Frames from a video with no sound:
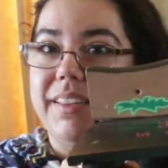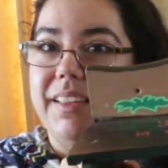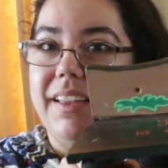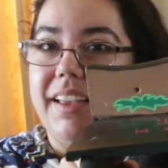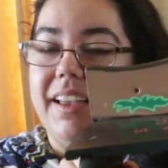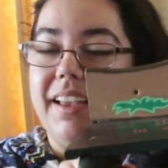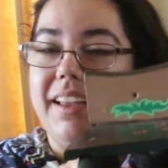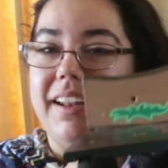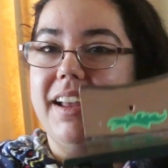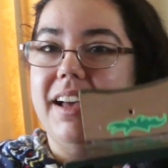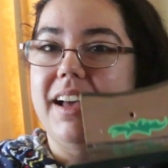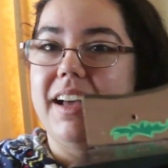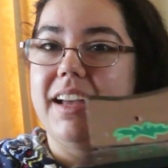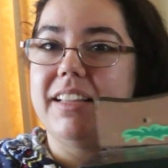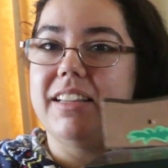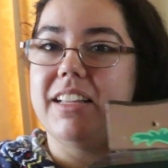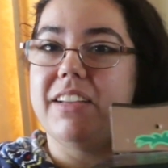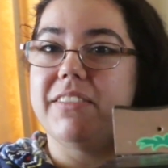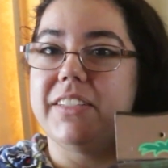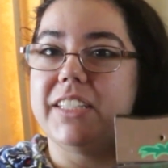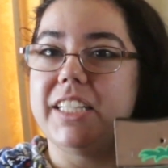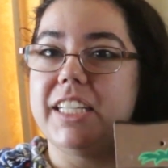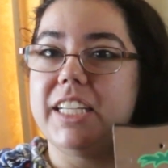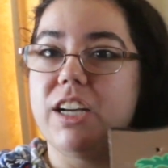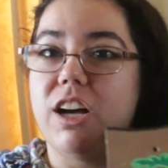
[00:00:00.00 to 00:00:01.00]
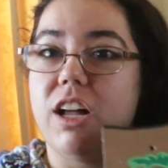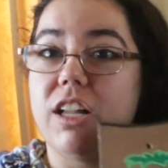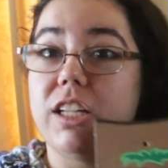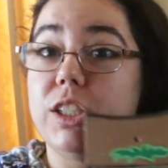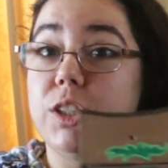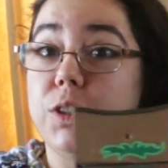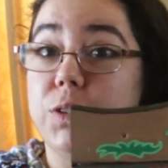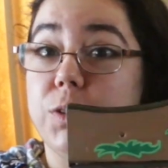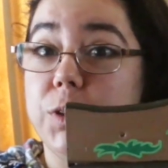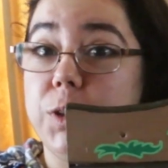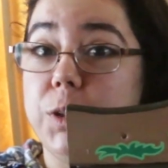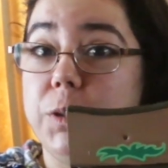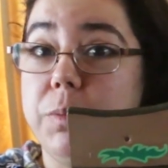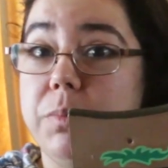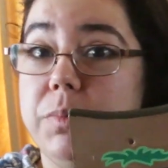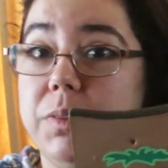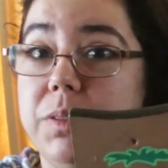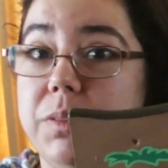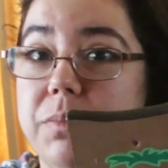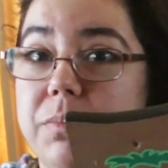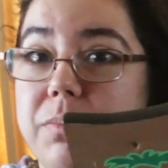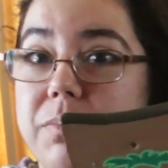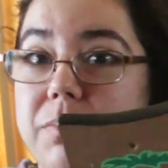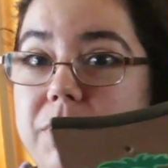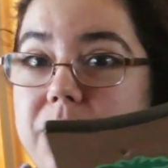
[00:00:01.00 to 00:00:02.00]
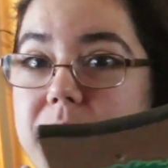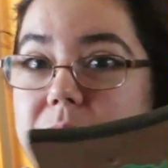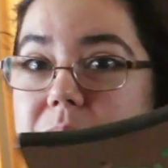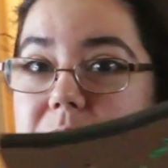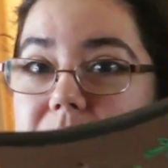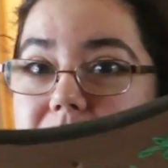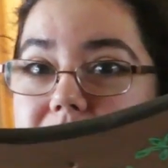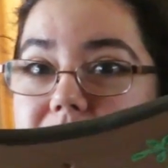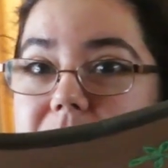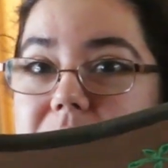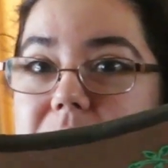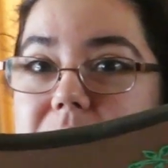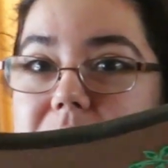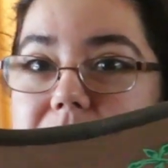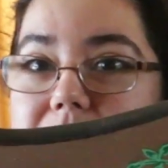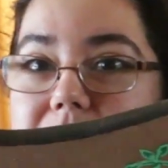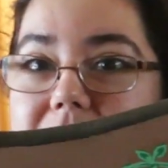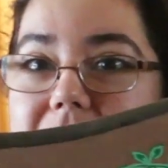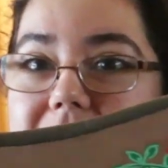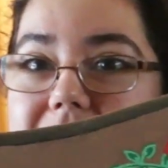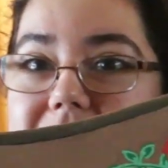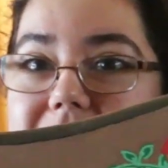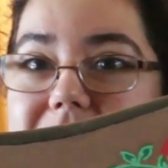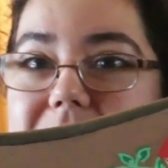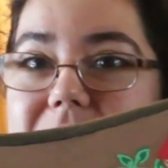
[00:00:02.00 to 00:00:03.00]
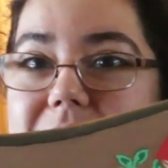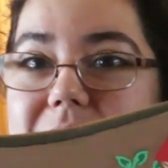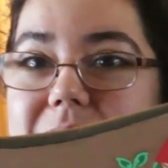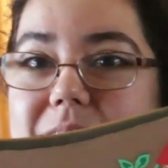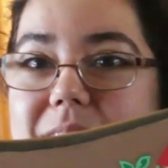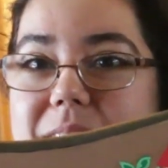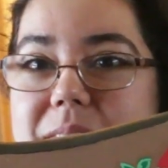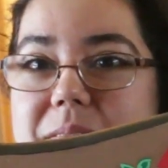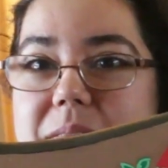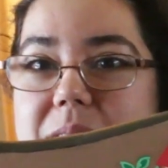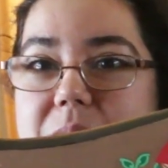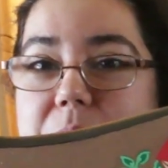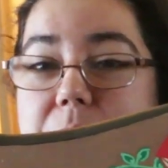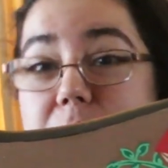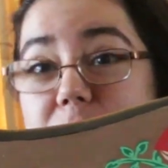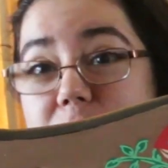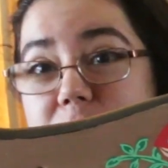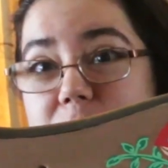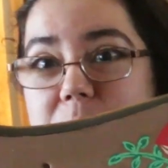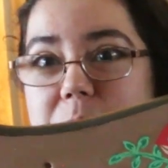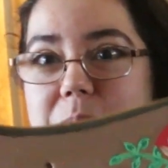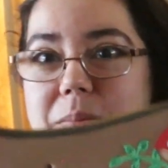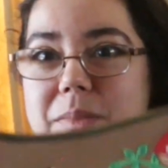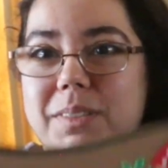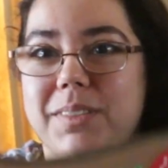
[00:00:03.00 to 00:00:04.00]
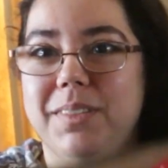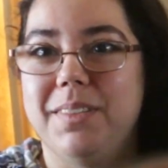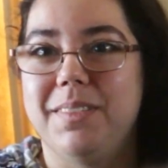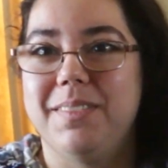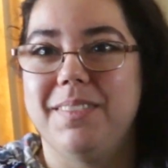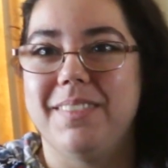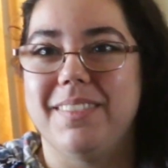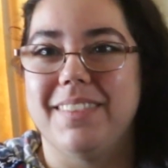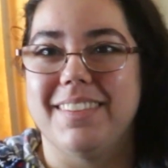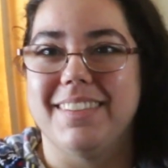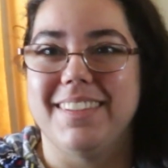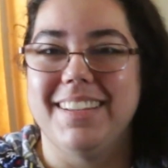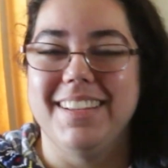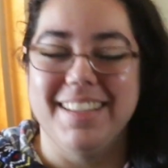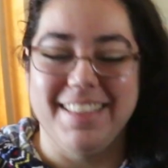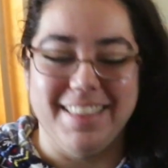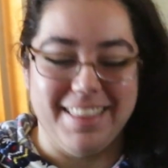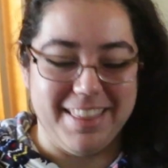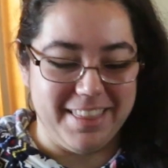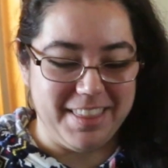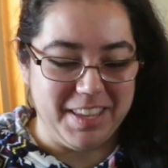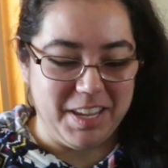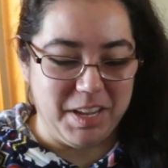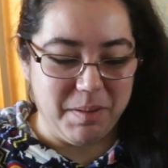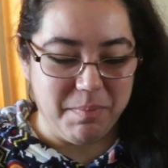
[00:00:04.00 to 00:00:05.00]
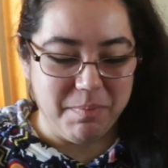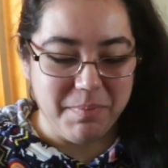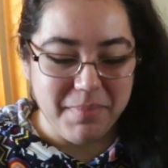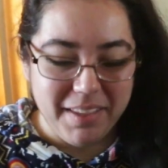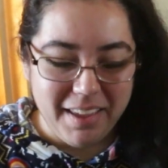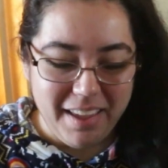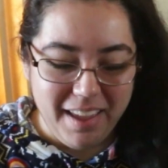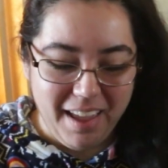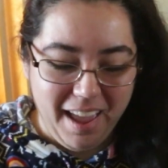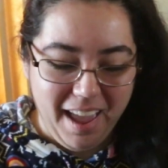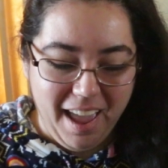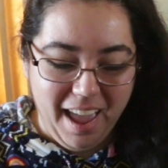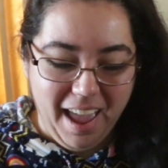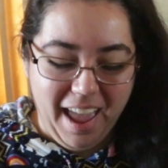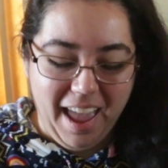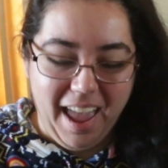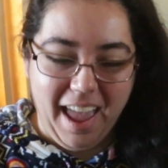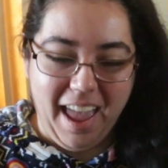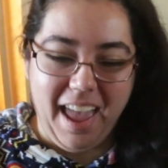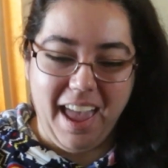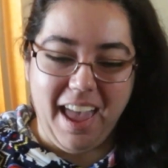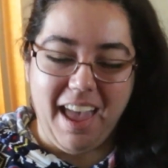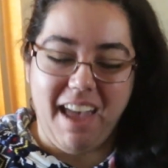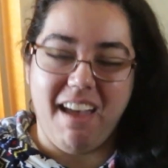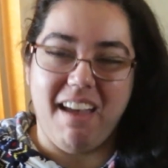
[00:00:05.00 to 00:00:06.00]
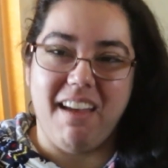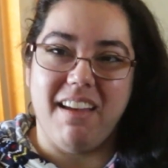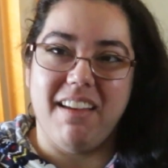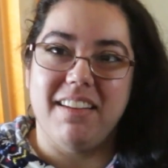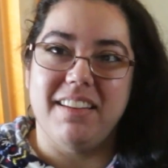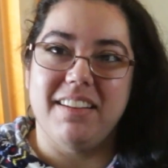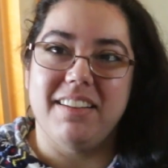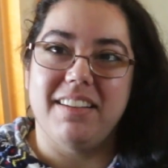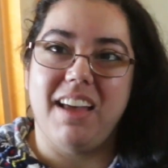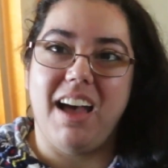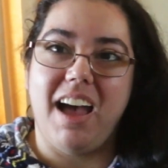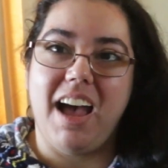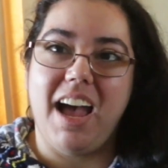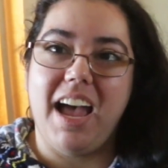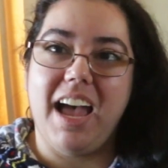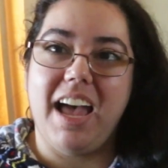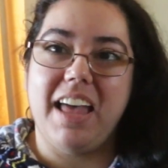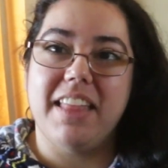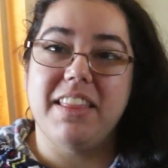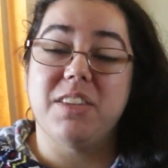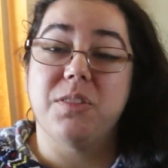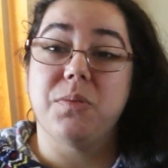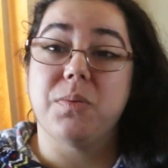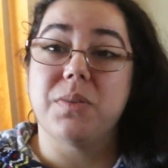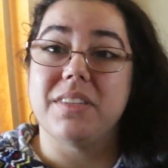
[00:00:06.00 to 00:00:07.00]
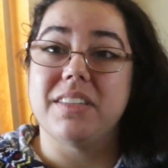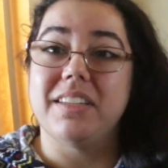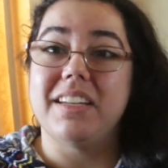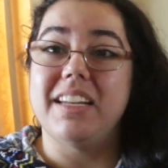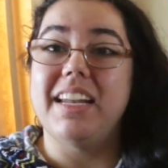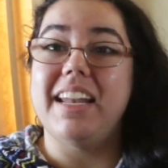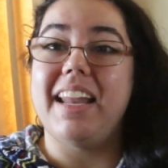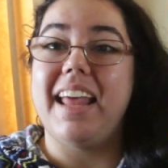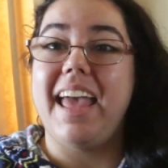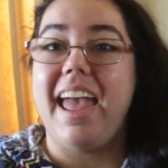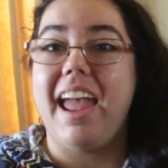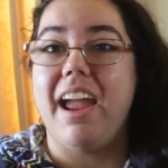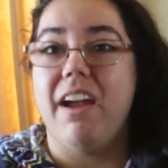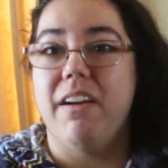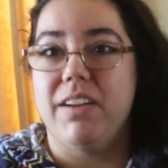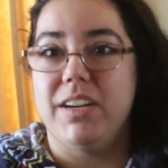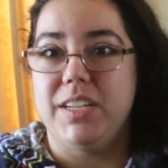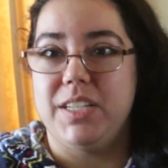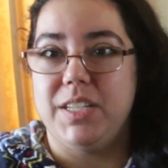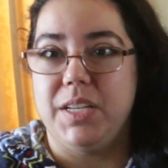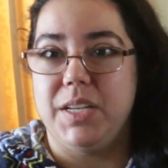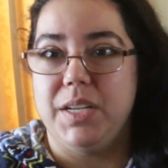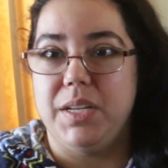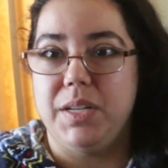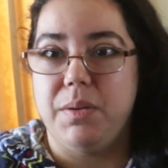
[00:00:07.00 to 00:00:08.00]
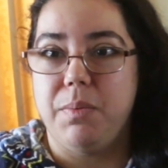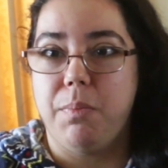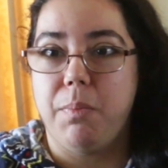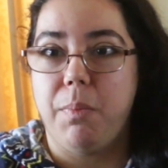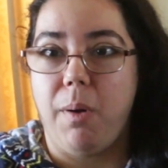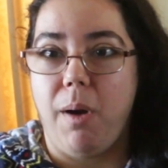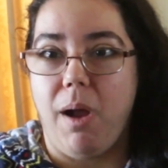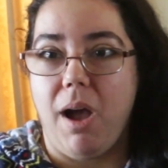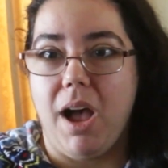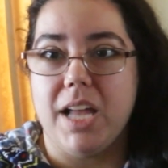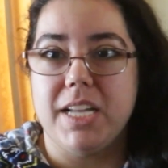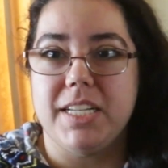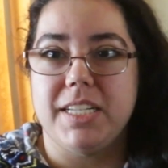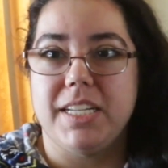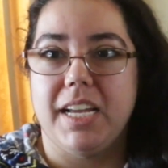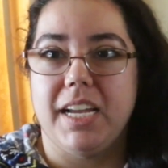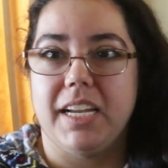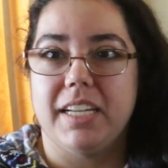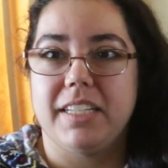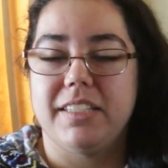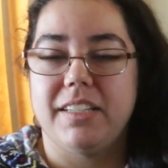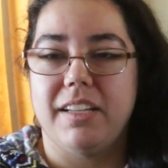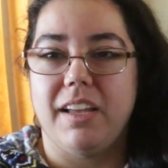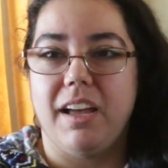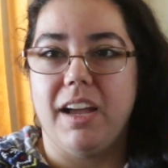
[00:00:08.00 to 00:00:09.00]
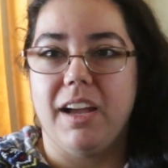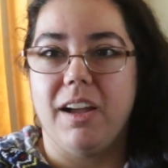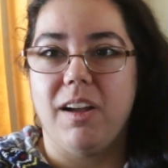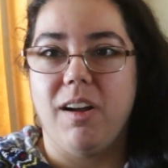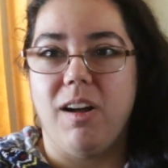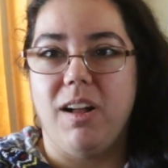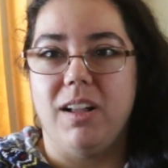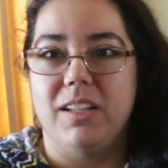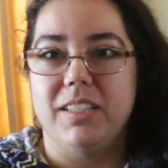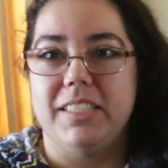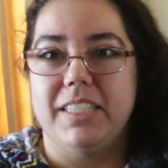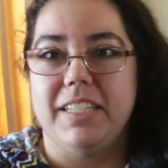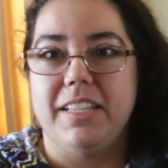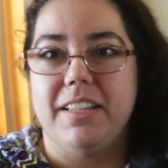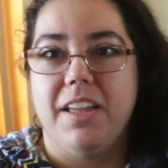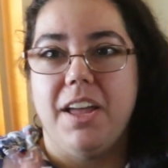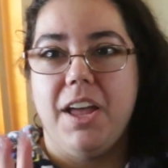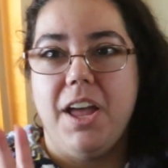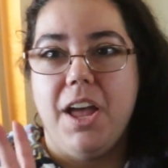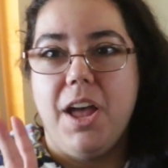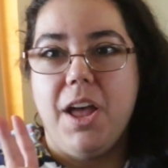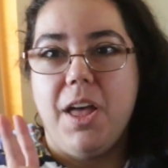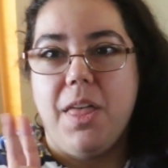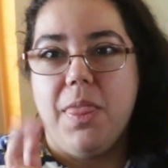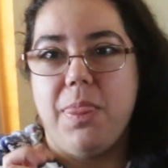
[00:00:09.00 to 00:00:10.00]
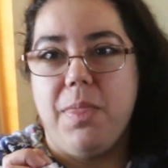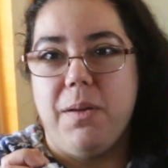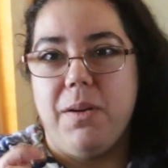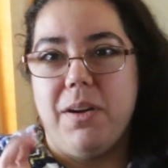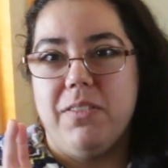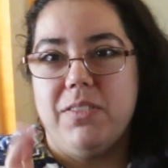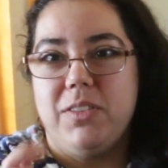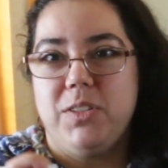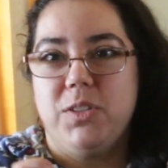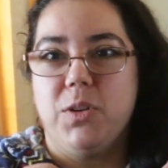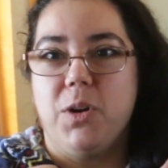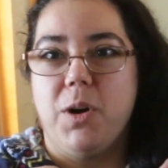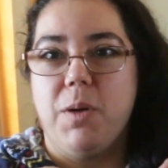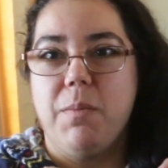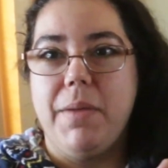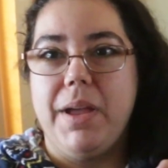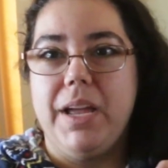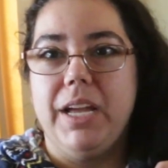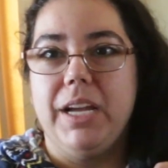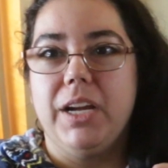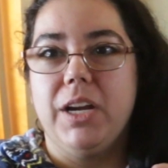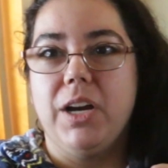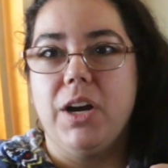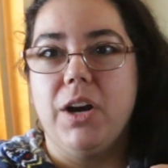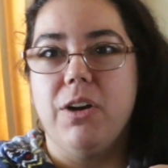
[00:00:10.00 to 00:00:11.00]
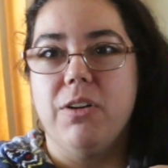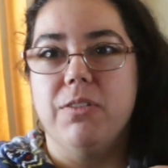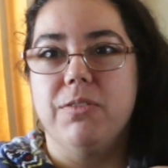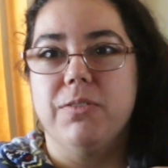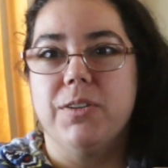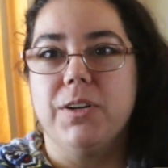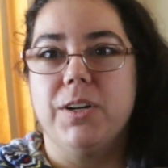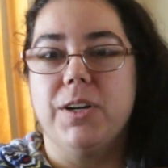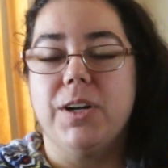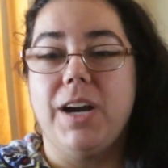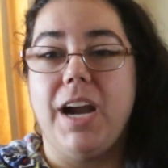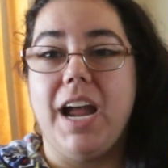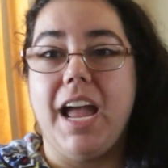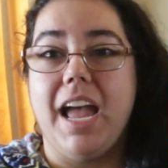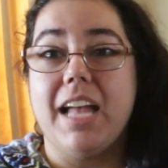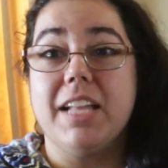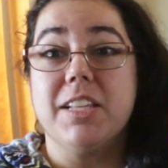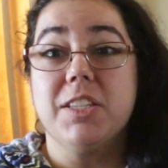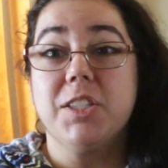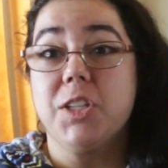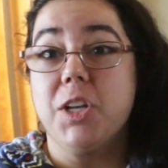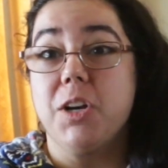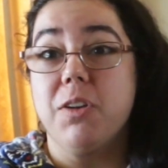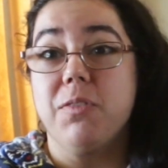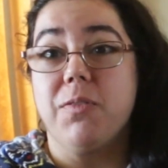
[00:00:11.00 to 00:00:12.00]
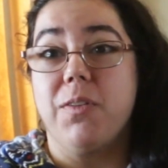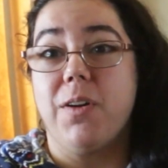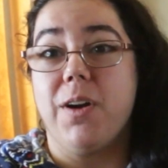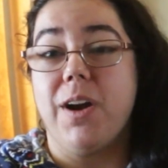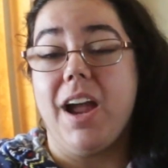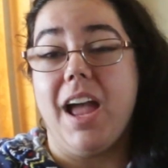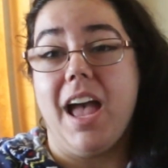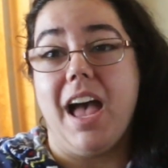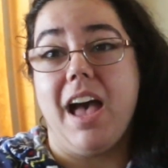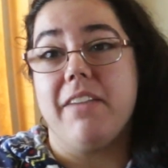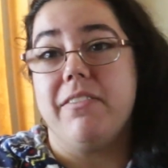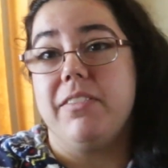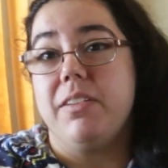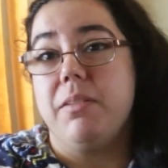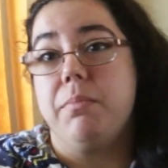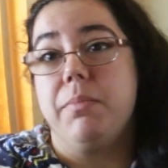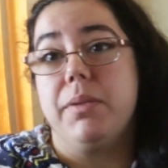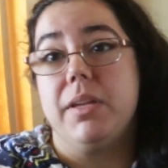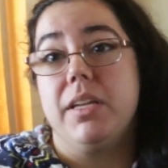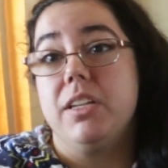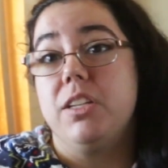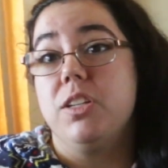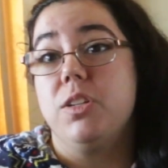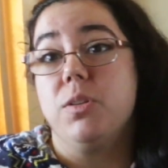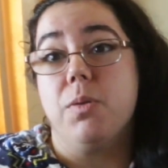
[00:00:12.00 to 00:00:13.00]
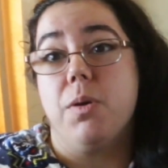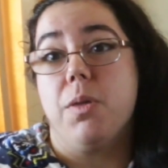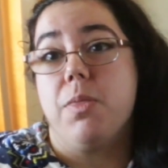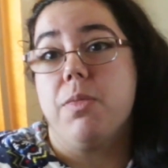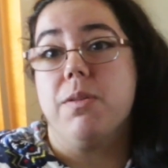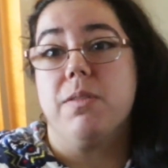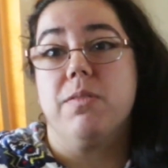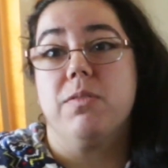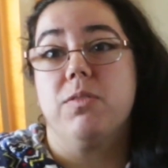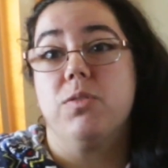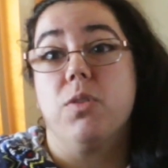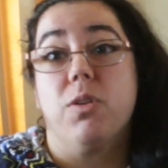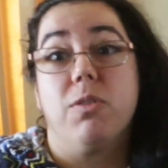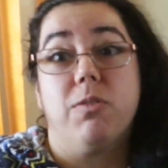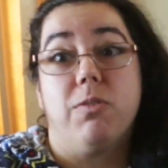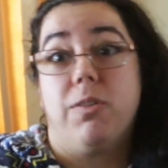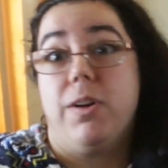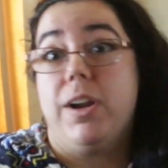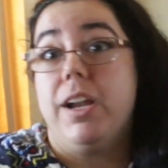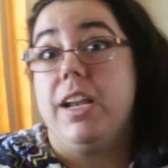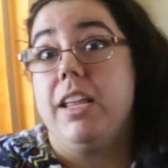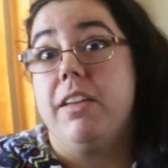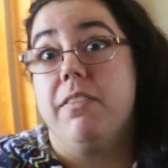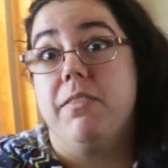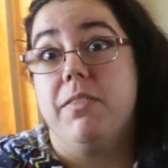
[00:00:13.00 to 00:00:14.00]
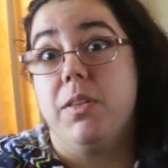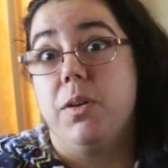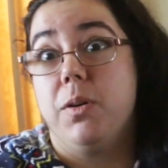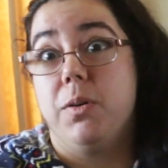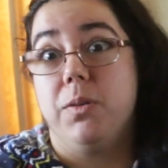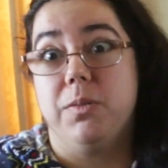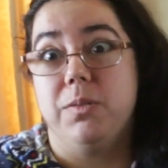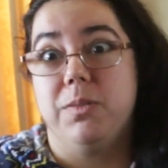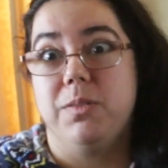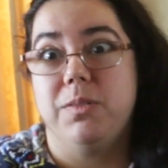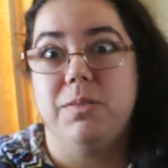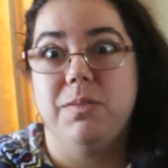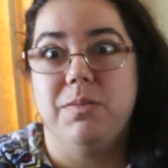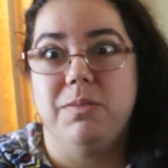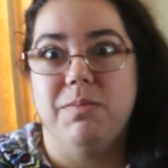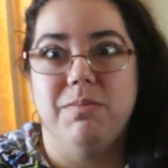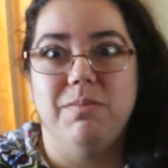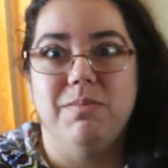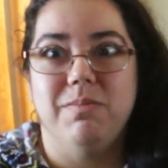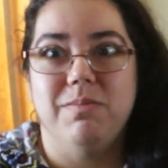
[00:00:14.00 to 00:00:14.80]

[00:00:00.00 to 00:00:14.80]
and I lovingly call it Shrooms because, you know, the mushrooms theme. And this was an inherited project. I called it Thrift Store Makeover, and so far I haven't been to a thrift store for any of those